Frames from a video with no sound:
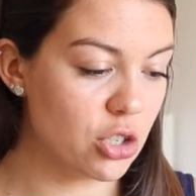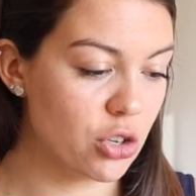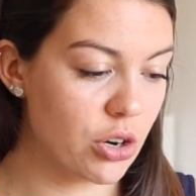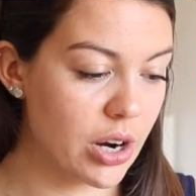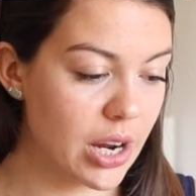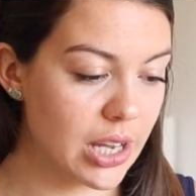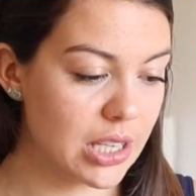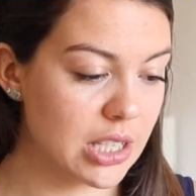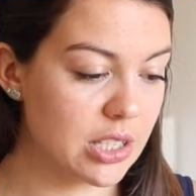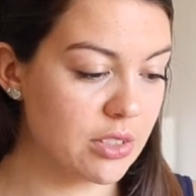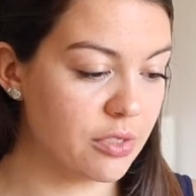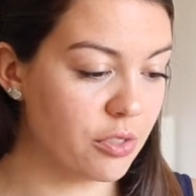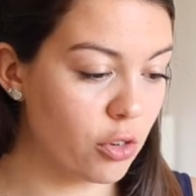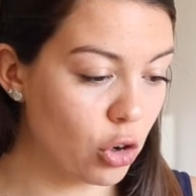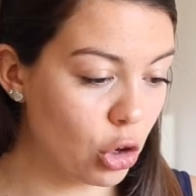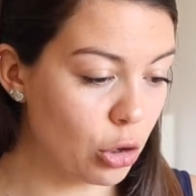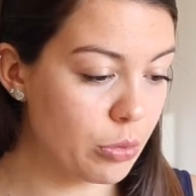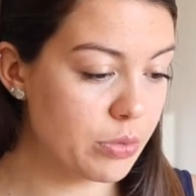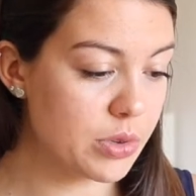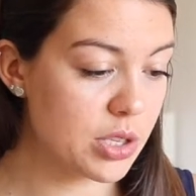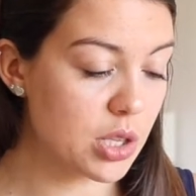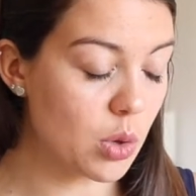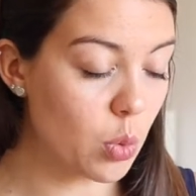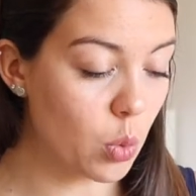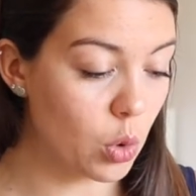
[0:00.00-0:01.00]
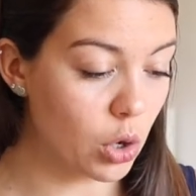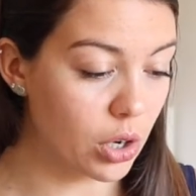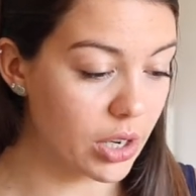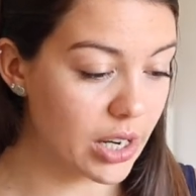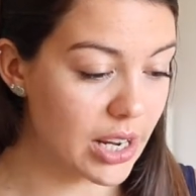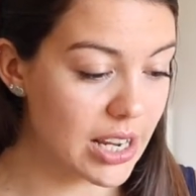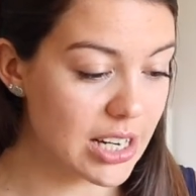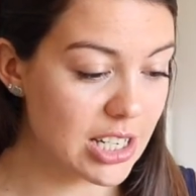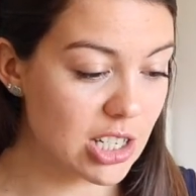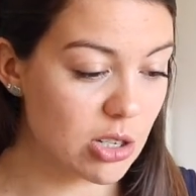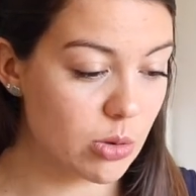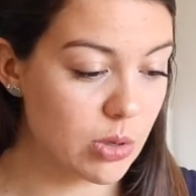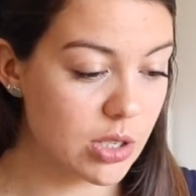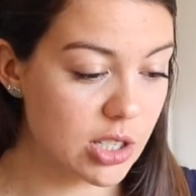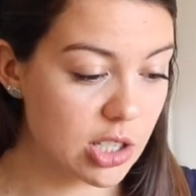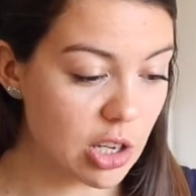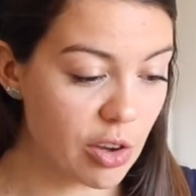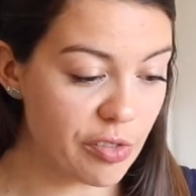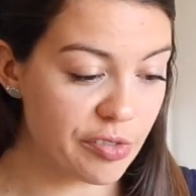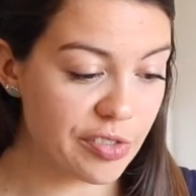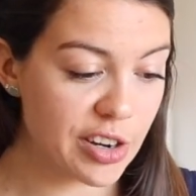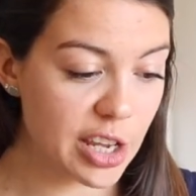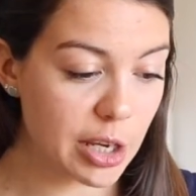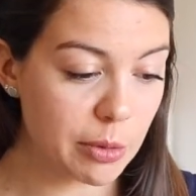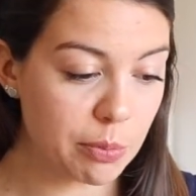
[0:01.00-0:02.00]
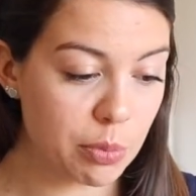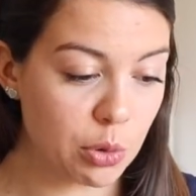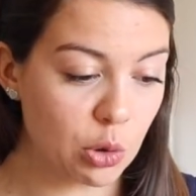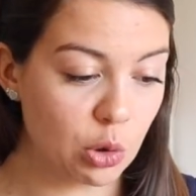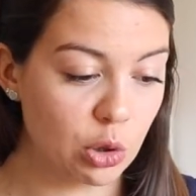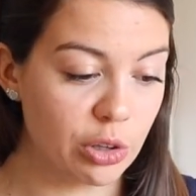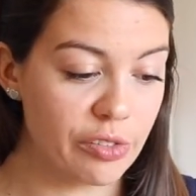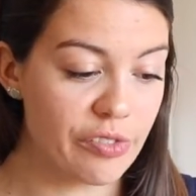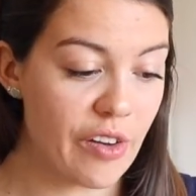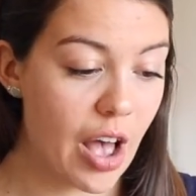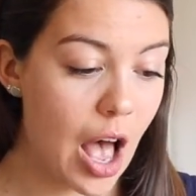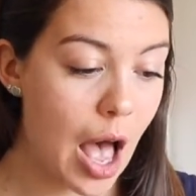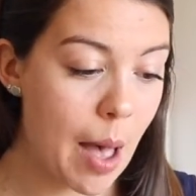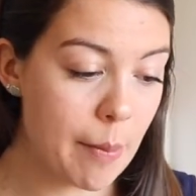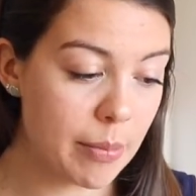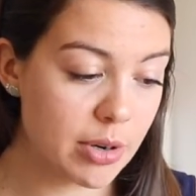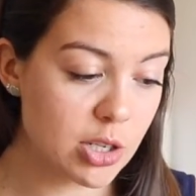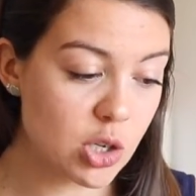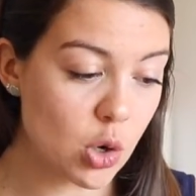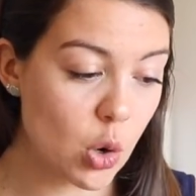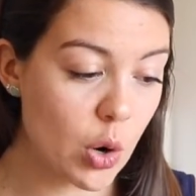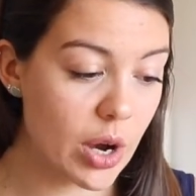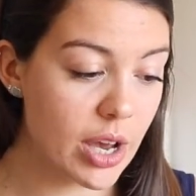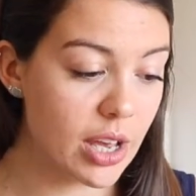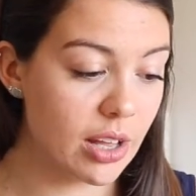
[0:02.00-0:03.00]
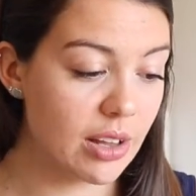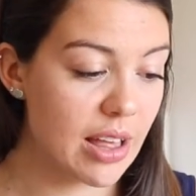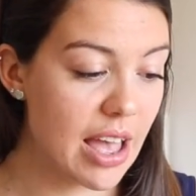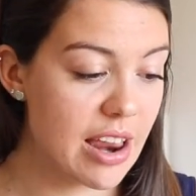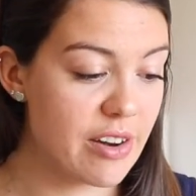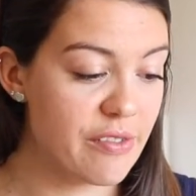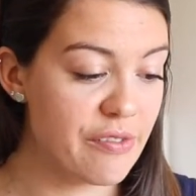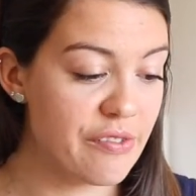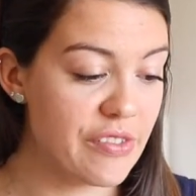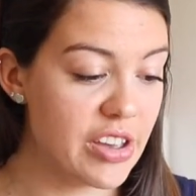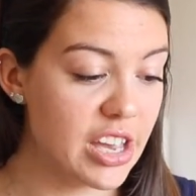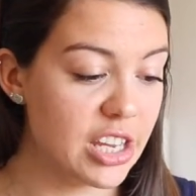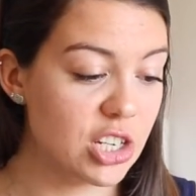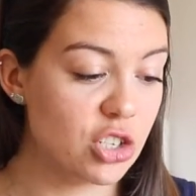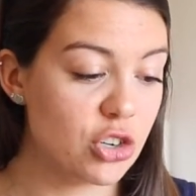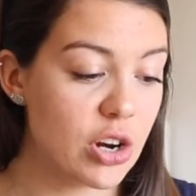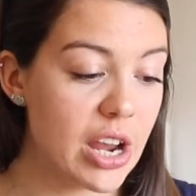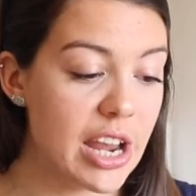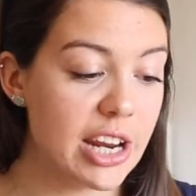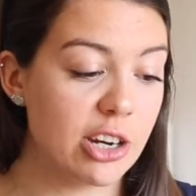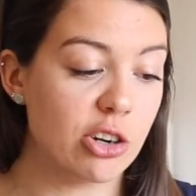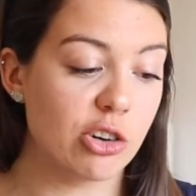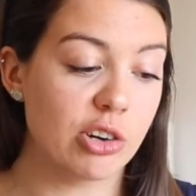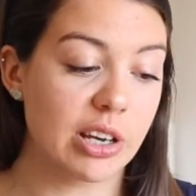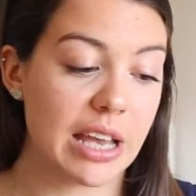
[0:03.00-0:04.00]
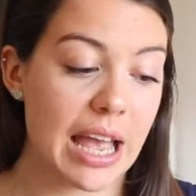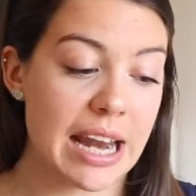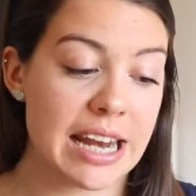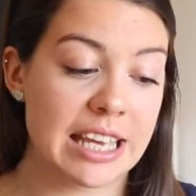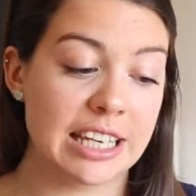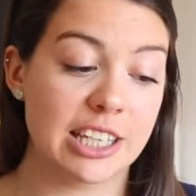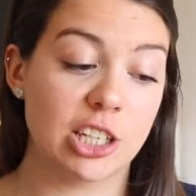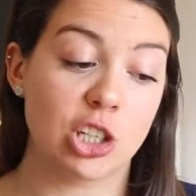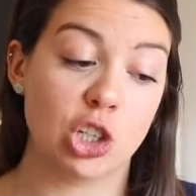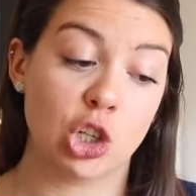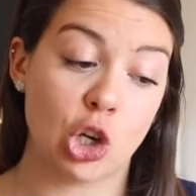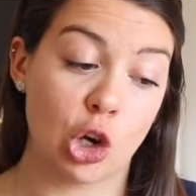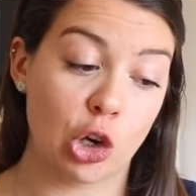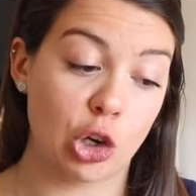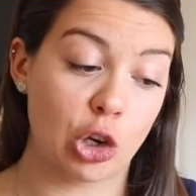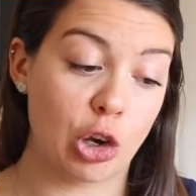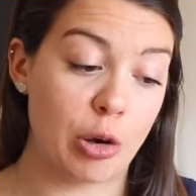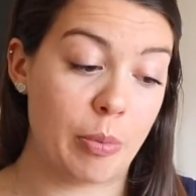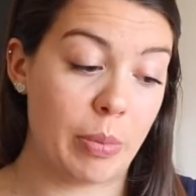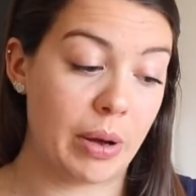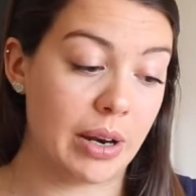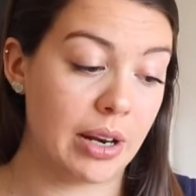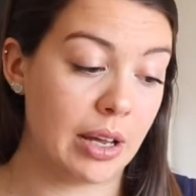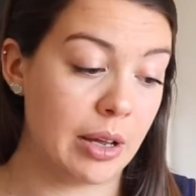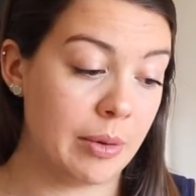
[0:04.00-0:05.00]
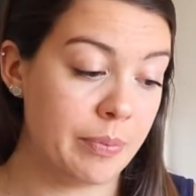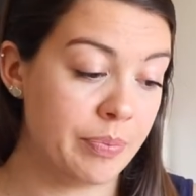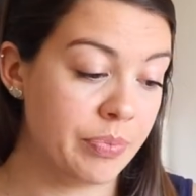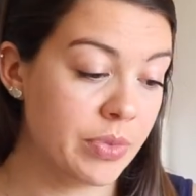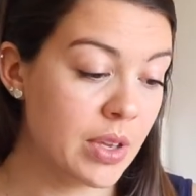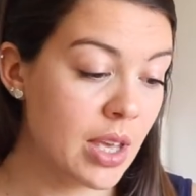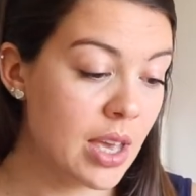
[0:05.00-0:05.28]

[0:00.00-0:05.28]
transforms the water into a softening pool of almond oil and fair trade organic cocoa butter.